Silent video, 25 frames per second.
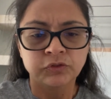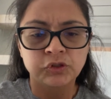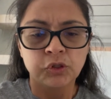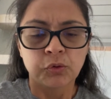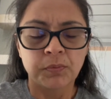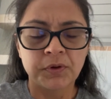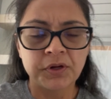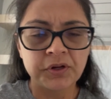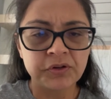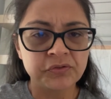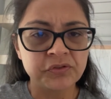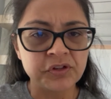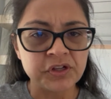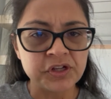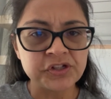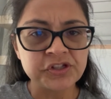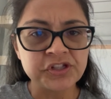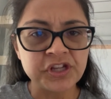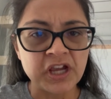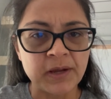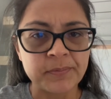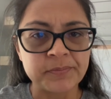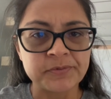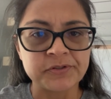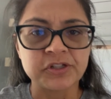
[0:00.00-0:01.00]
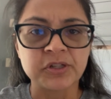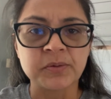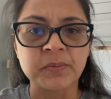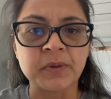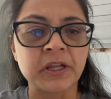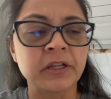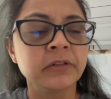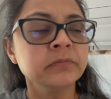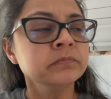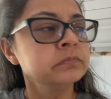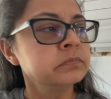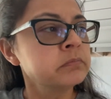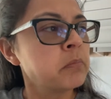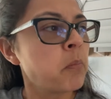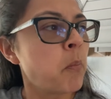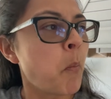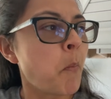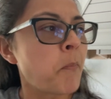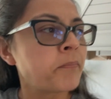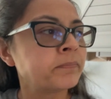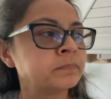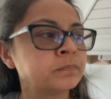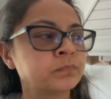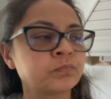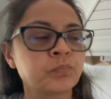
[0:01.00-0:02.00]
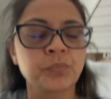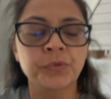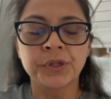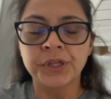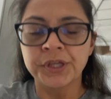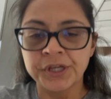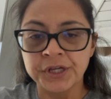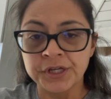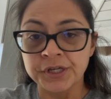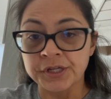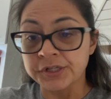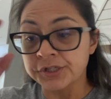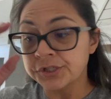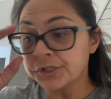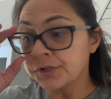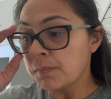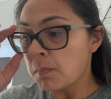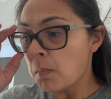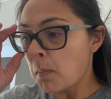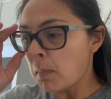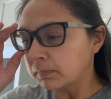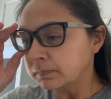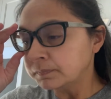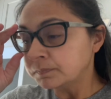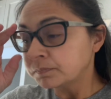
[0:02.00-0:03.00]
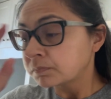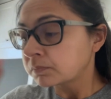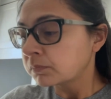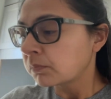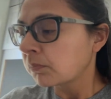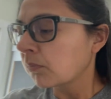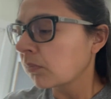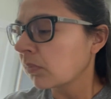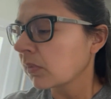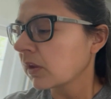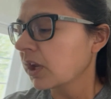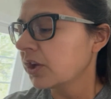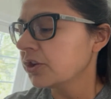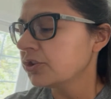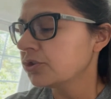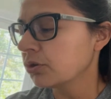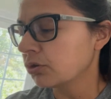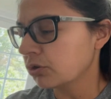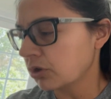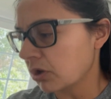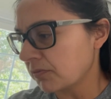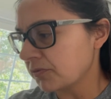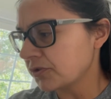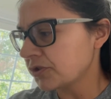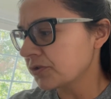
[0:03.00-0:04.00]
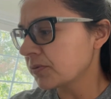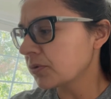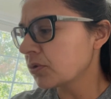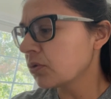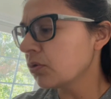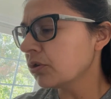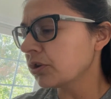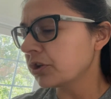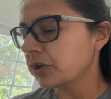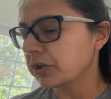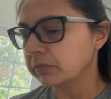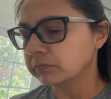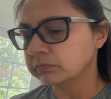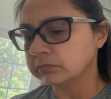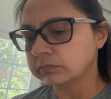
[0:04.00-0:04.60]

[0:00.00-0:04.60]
weird things happen to me and don't always record it.